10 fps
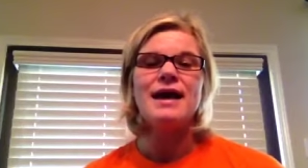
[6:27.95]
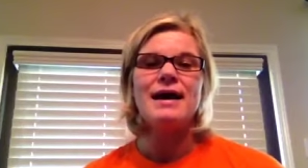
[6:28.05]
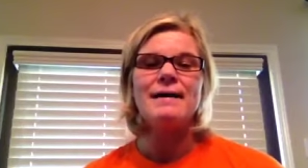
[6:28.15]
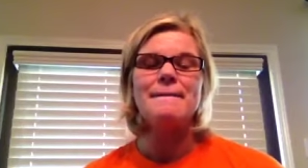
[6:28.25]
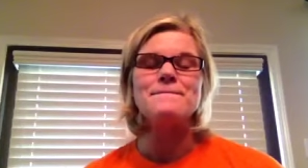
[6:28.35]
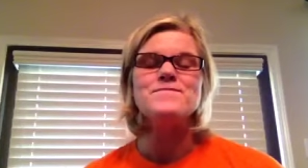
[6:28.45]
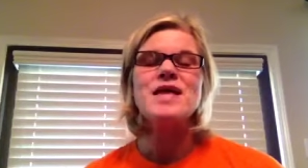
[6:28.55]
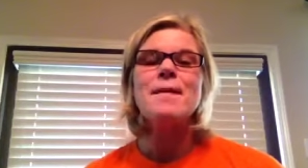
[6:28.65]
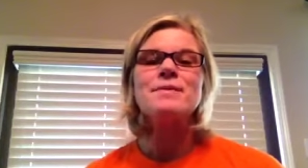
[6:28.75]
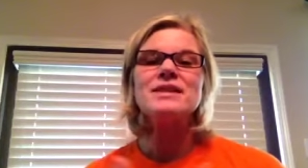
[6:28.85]
Um,
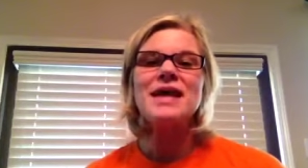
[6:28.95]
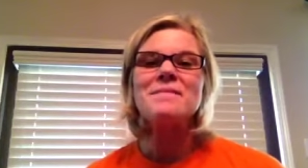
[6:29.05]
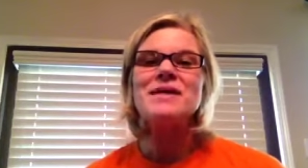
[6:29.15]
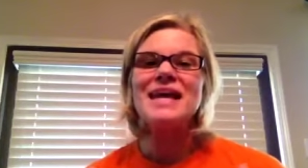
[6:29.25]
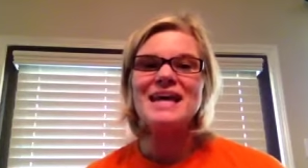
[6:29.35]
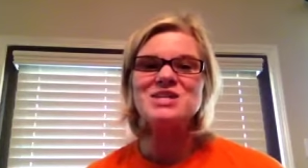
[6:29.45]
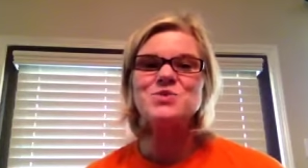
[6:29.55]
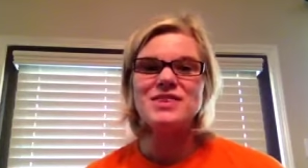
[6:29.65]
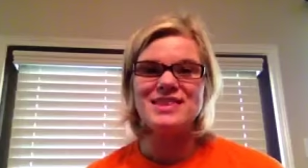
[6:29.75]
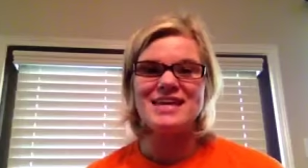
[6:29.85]
but let me end
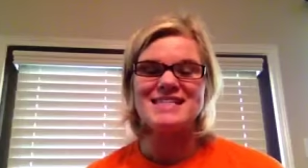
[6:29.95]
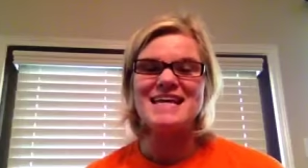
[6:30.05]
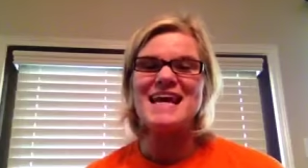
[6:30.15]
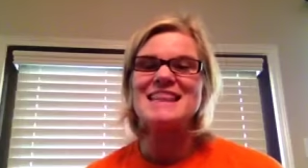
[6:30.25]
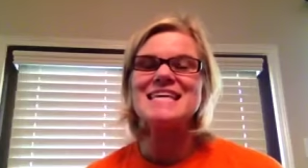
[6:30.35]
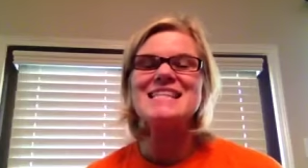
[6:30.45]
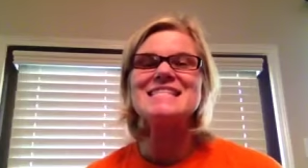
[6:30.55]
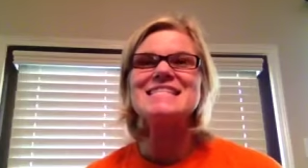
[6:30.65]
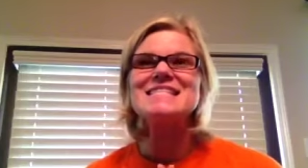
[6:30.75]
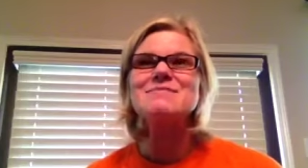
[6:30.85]
with this, and I think
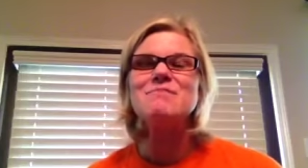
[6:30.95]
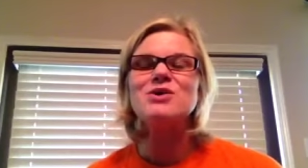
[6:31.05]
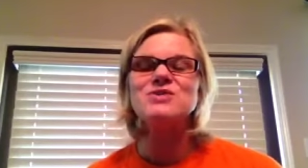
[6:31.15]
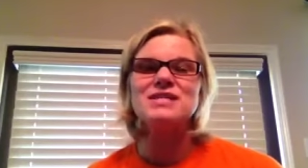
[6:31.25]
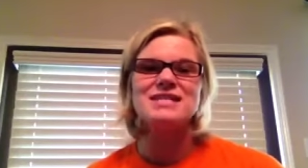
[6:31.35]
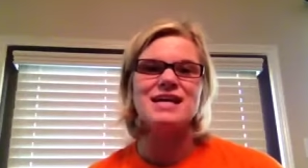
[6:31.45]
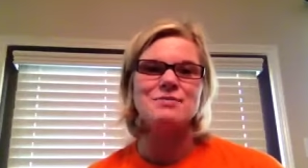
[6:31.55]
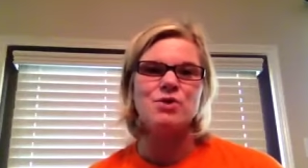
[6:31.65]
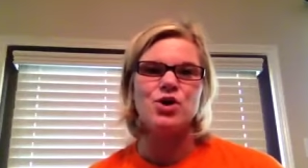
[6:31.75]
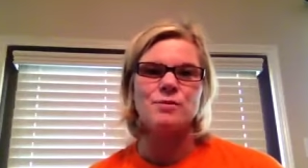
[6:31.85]
this is the most
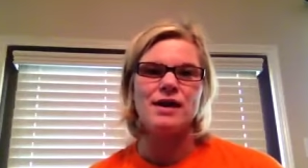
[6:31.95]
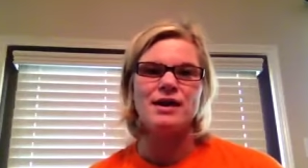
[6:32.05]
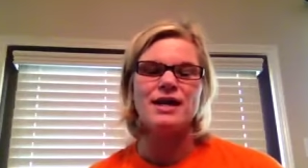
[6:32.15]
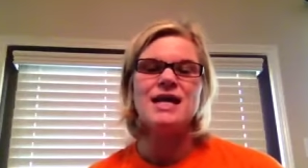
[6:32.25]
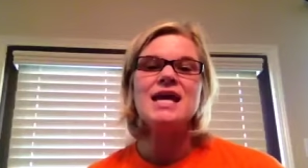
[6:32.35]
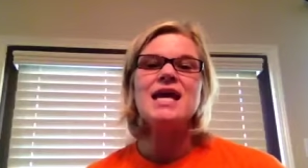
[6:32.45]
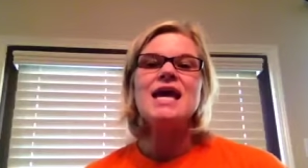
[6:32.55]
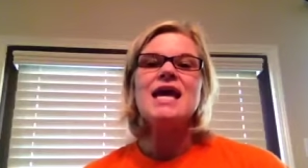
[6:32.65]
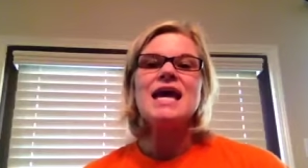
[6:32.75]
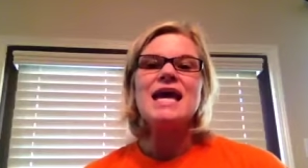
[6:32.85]
exciting part about it.
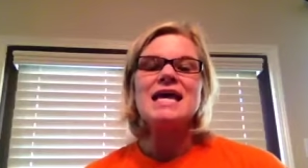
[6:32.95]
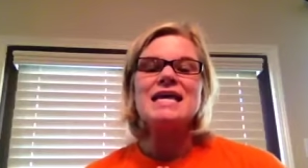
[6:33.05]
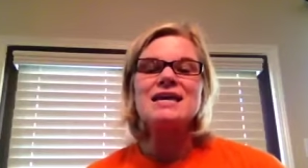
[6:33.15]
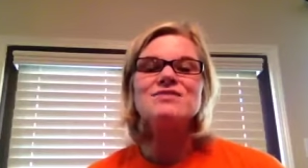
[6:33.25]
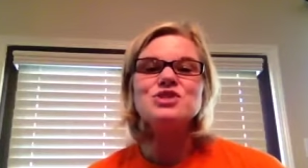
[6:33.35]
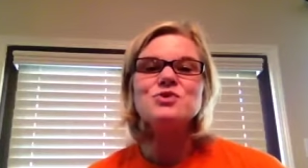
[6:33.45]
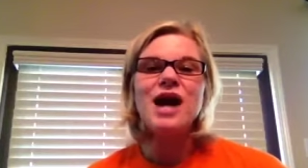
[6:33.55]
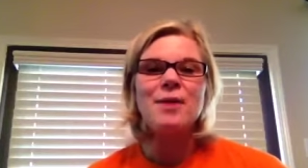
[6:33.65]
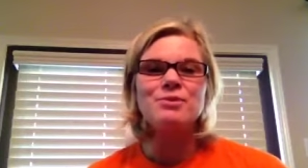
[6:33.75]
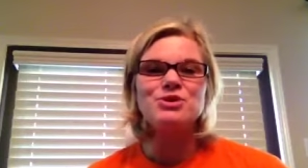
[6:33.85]
It gives you an
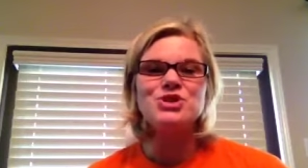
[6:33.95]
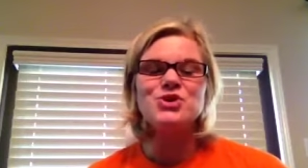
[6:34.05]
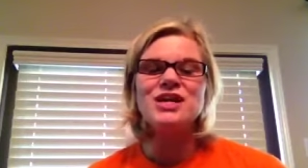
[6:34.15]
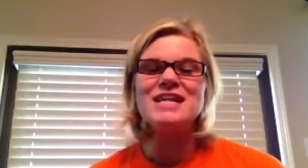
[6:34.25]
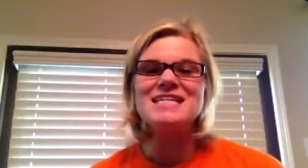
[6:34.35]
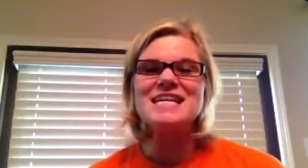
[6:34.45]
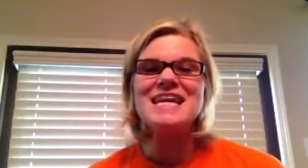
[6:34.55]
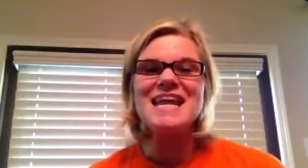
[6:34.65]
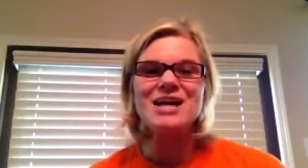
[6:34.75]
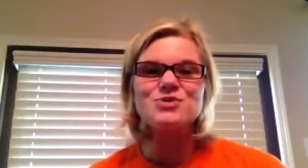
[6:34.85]
opportunity to
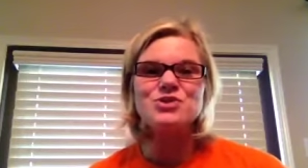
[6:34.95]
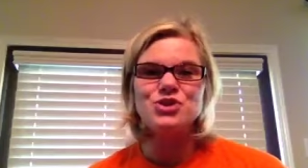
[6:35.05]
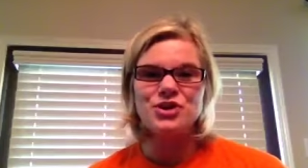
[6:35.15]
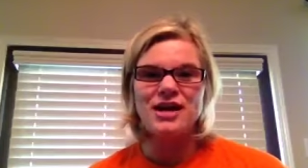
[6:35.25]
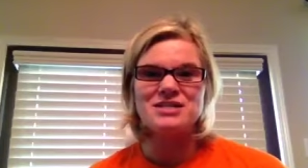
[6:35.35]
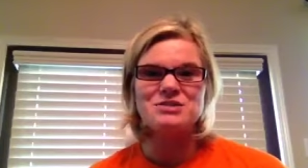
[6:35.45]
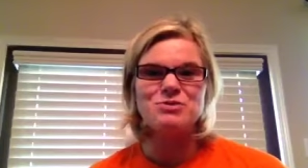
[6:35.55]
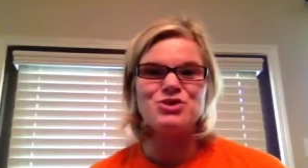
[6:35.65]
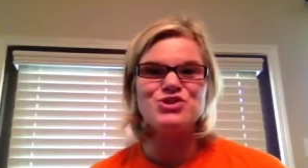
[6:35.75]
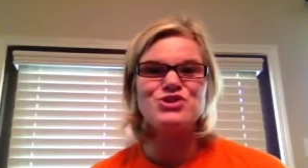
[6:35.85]
connect with your
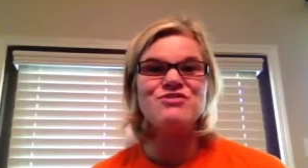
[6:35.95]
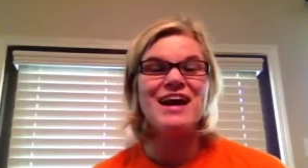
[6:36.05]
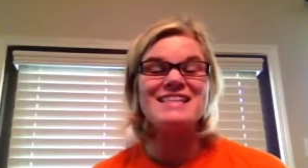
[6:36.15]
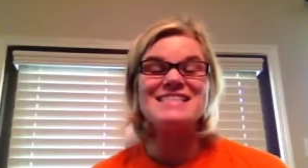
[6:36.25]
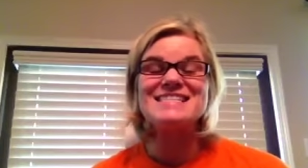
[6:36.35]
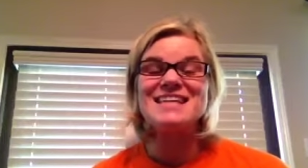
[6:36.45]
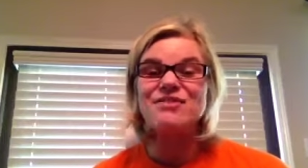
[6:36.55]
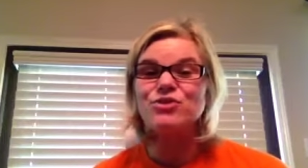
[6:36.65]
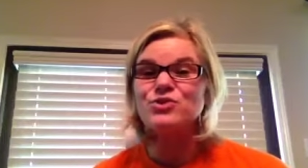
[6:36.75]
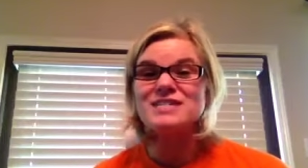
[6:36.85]
customers. You've got
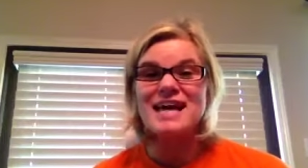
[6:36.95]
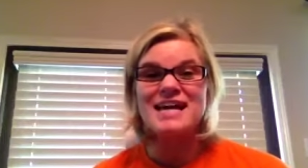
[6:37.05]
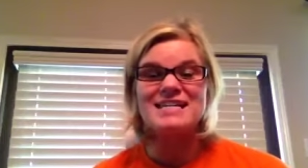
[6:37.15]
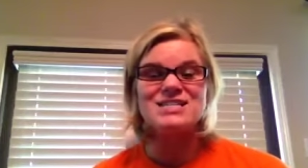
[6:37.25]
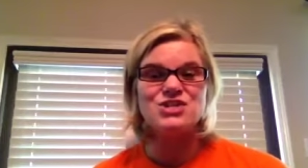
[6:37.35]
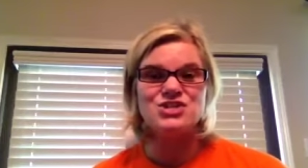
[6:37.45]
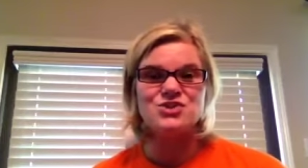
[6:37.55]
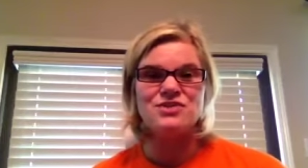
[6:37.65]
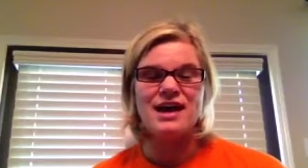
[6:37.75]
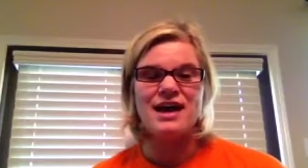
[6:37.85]
several days to
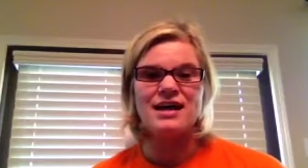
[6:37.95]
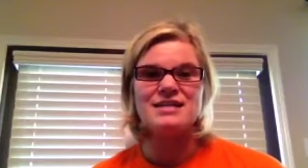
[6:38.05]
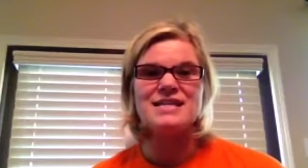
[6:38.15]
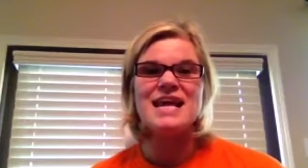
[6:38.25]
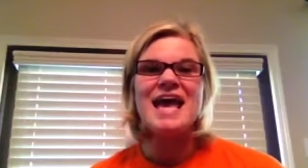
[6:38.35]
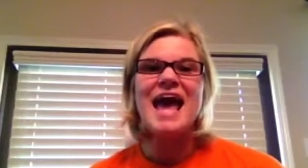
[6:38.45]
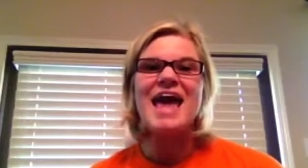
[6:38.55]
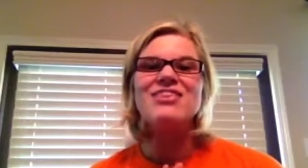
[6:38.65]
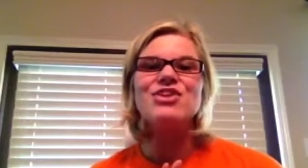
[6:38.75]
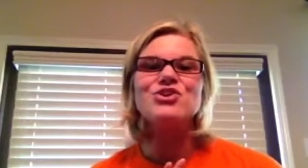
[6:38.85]
do that,
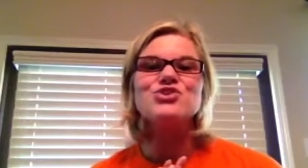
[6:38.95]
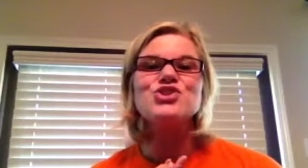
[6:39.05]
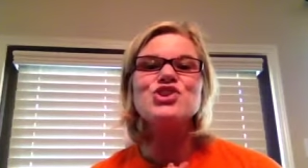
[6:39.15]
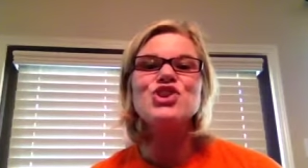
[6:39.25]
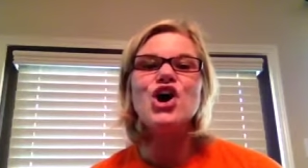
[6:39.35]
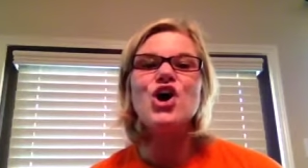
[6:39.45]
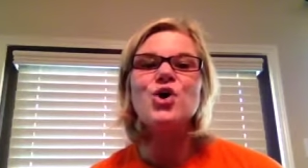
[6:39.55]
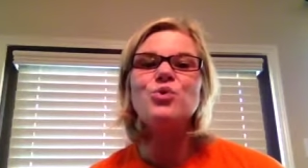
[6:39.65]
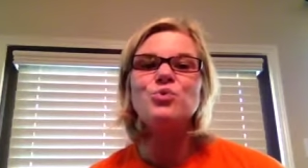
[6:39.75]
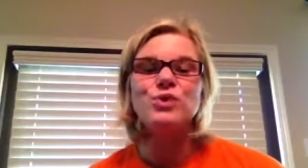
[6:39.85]
and there's
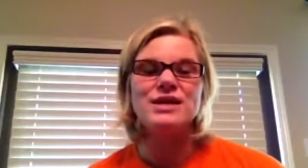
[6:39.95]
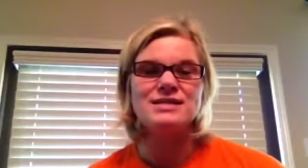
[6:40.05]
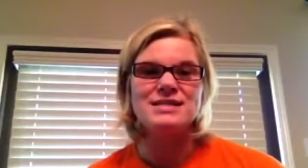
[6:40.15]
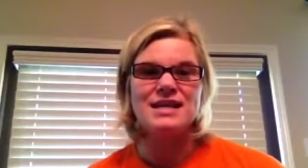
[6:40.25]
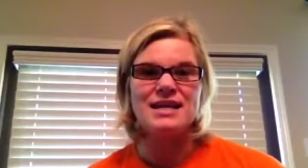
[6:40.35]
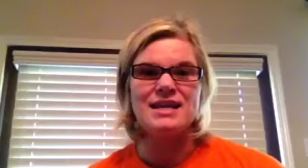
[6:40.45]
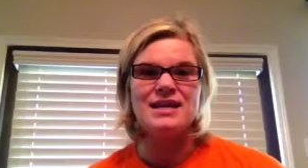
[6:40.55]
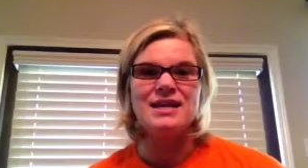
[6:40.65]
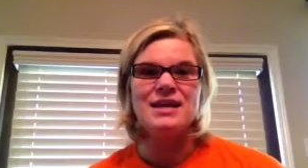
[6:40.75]
no reason